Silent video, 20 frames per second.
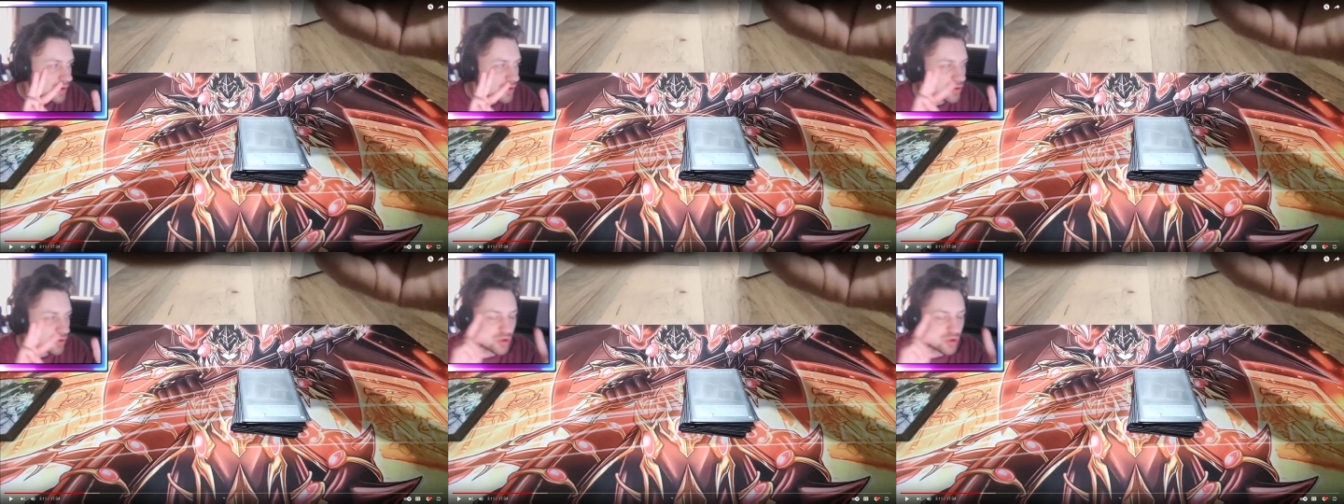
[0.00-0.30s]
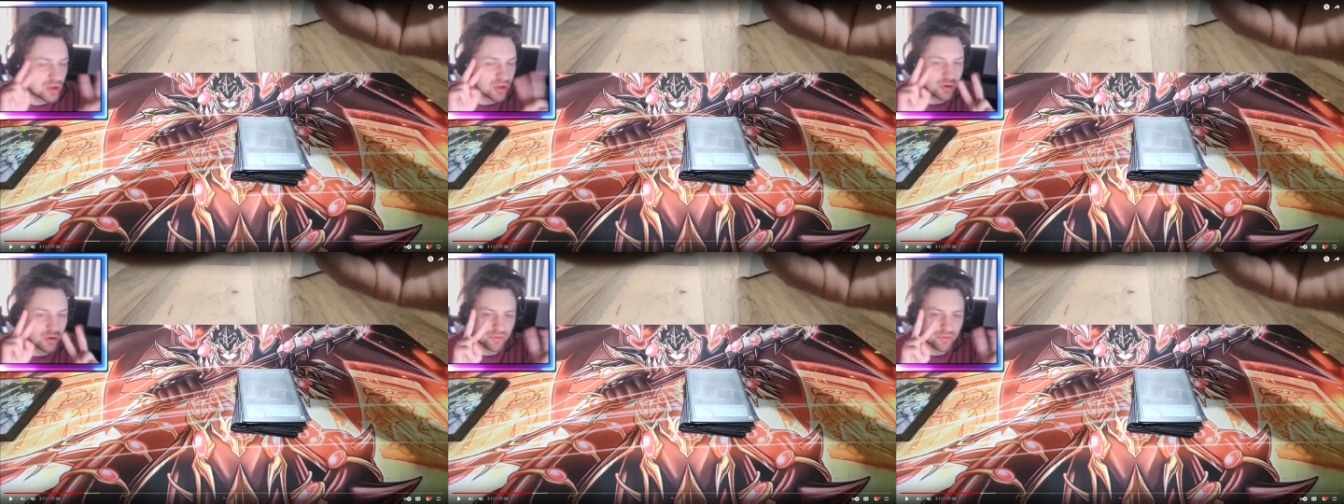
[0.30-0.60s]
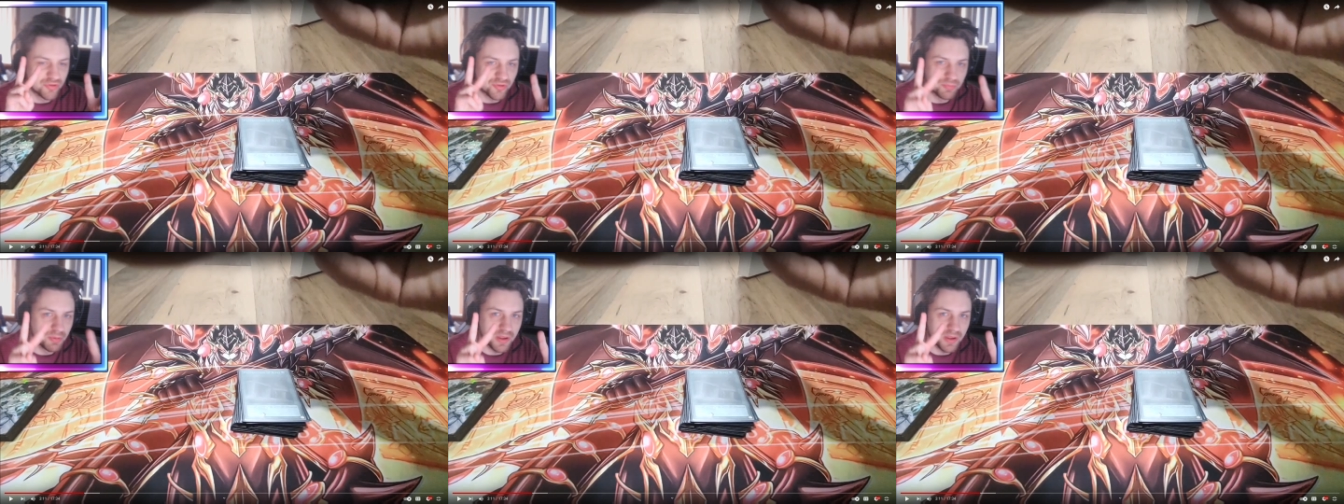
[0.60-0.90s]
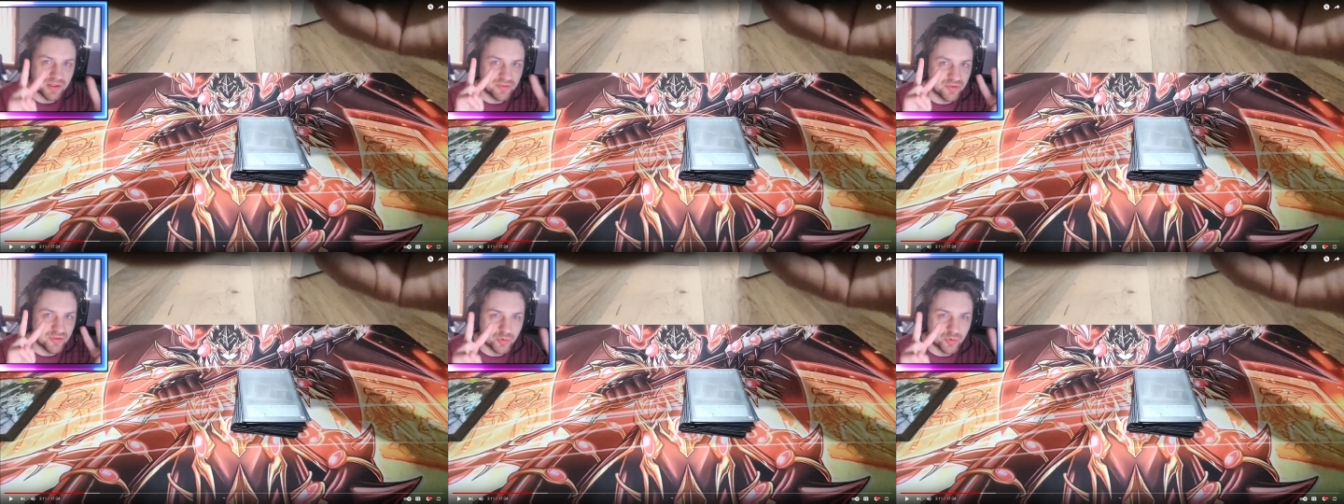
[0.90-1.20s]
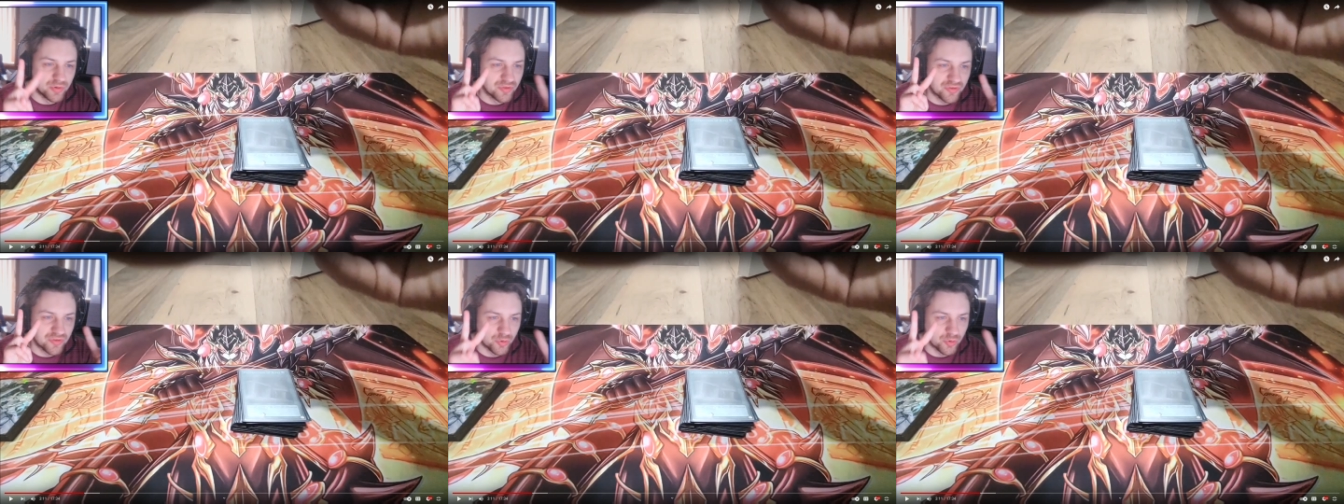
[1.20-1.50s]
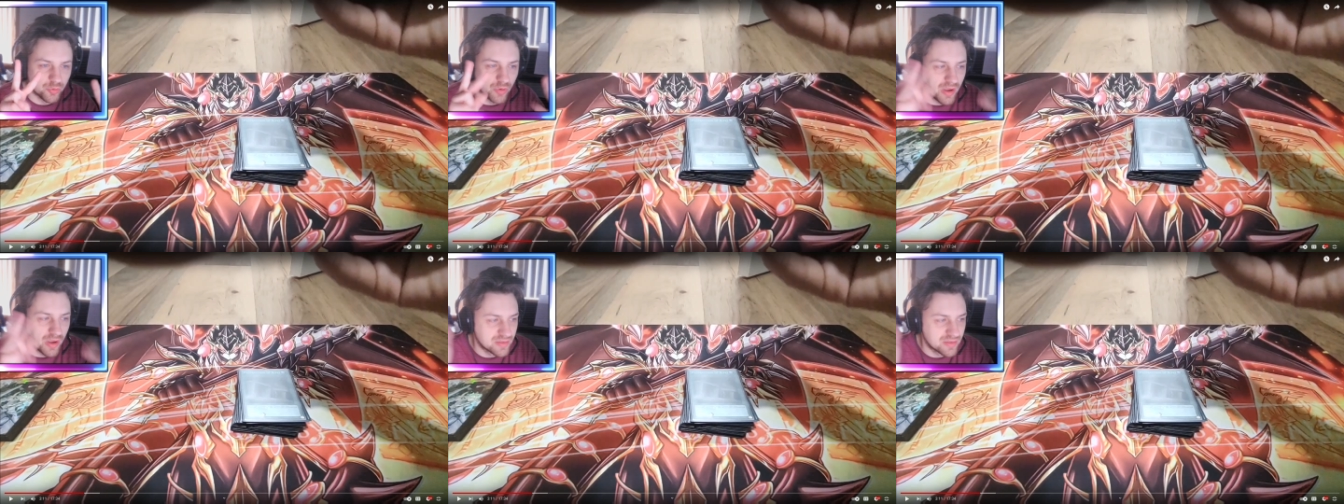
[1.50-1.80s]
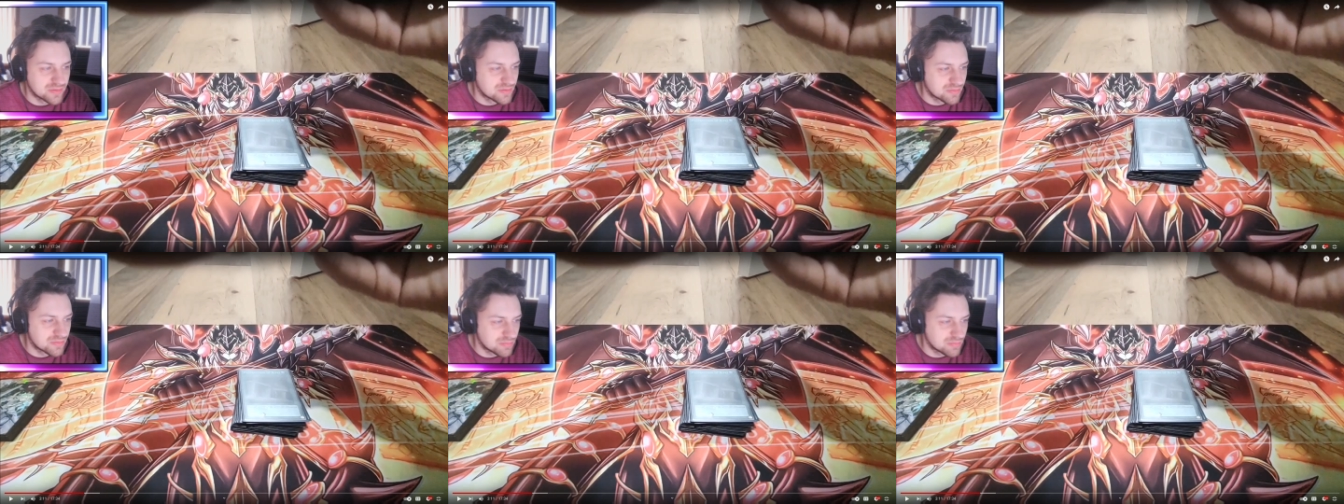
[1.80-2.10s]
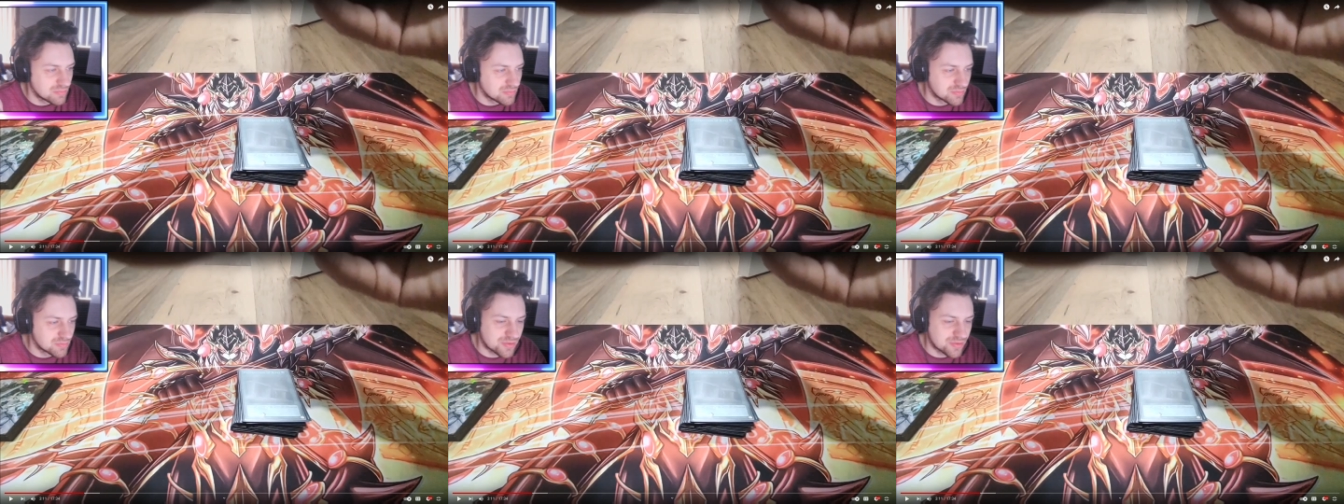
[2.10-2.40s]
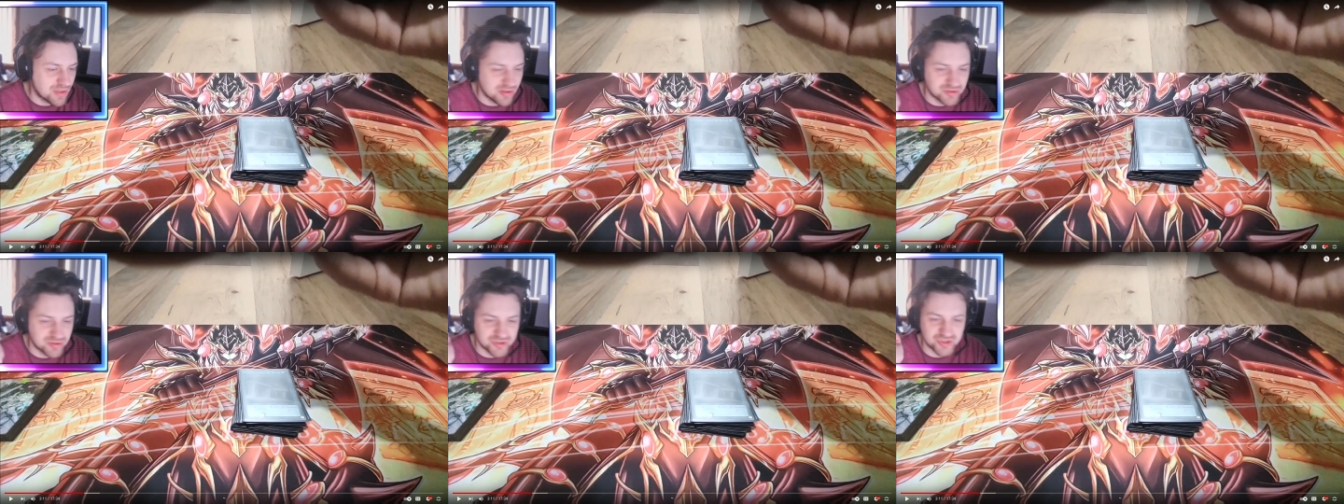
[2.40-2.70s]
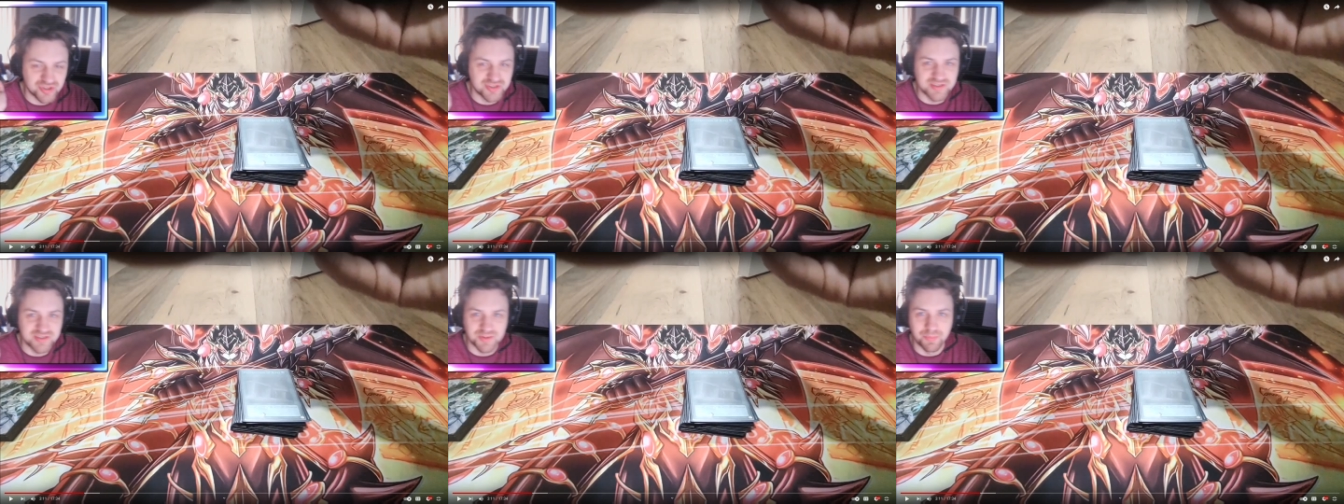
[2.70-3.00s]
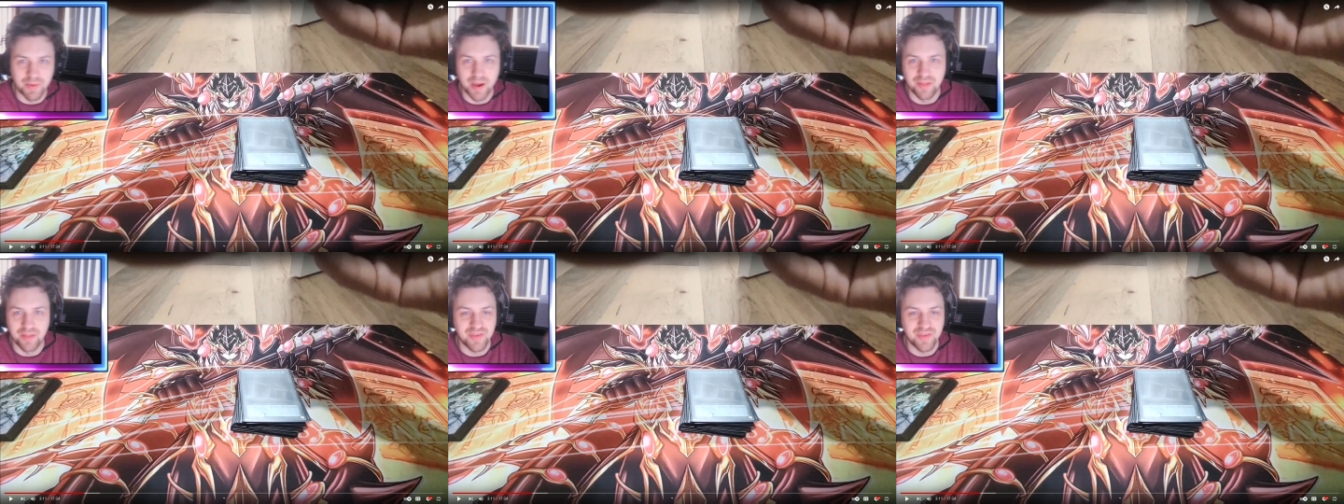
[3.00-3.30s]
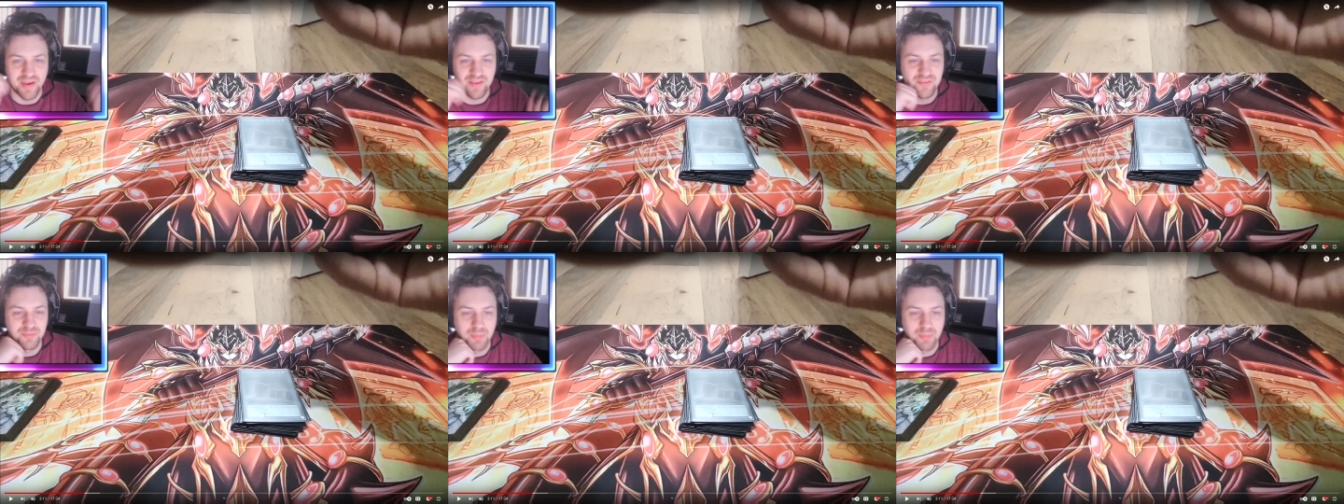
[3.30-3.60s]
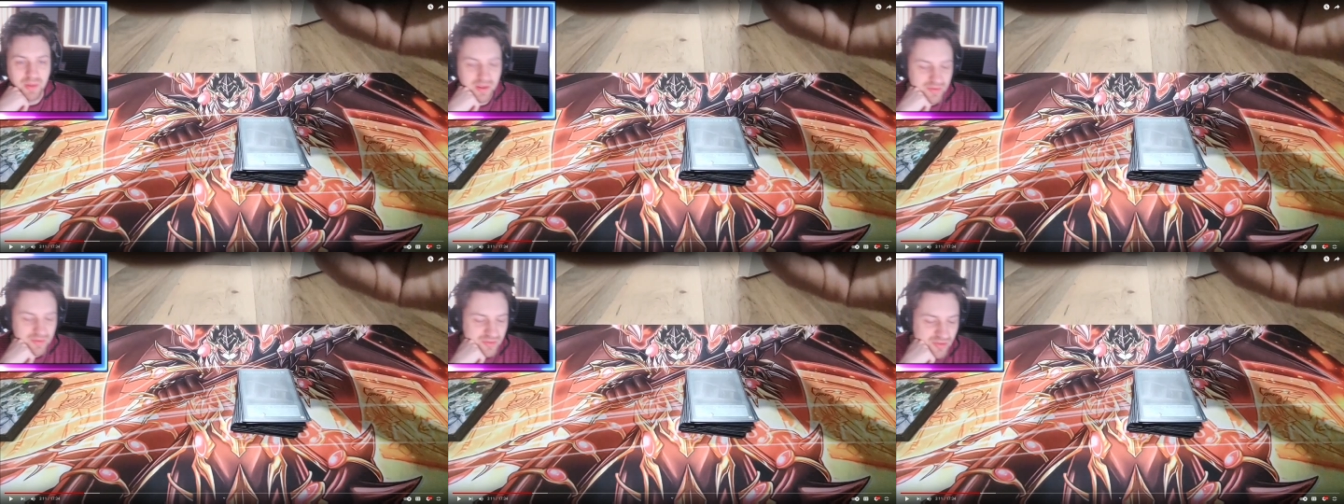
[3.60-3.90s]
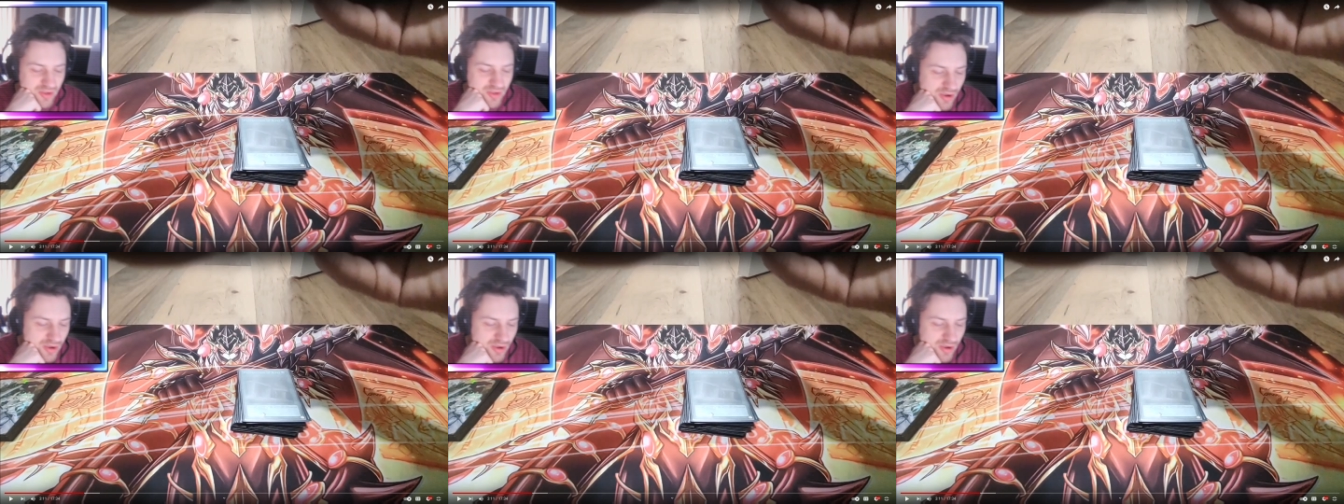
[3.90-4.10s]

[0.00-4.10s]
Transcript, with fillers: You can also play two and two. It's it's just about deck space.